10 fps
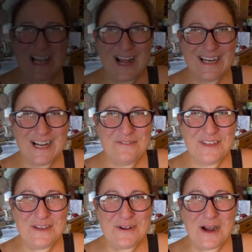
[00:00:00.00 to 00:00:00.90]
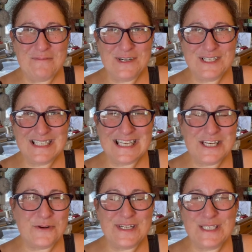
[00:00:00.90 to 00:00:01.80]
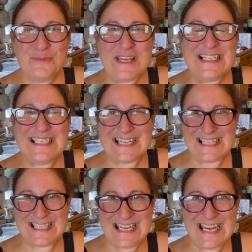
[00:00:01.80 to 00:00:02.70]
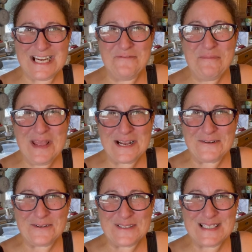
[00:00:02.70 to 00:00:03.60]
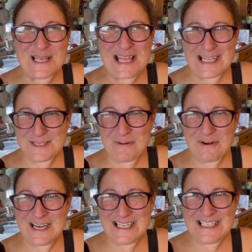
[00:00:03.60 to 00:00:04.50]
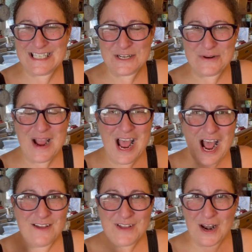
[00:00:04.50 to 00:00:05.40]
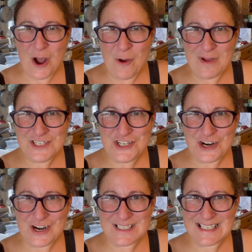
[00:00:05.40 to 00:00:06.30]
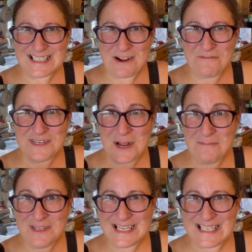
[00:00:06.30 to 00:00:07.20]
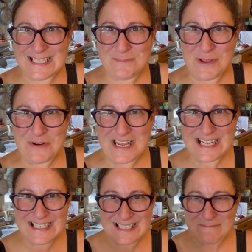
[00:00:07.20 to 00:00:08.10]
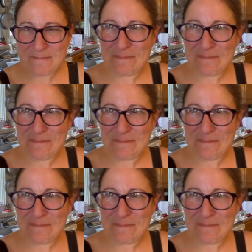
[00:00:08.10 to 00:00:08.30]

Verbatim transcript: got enough cucumbers to do a sweet 16 of pickles, so that's what we're gonna do. I've got all my jars stuffed. Come look at these beauties.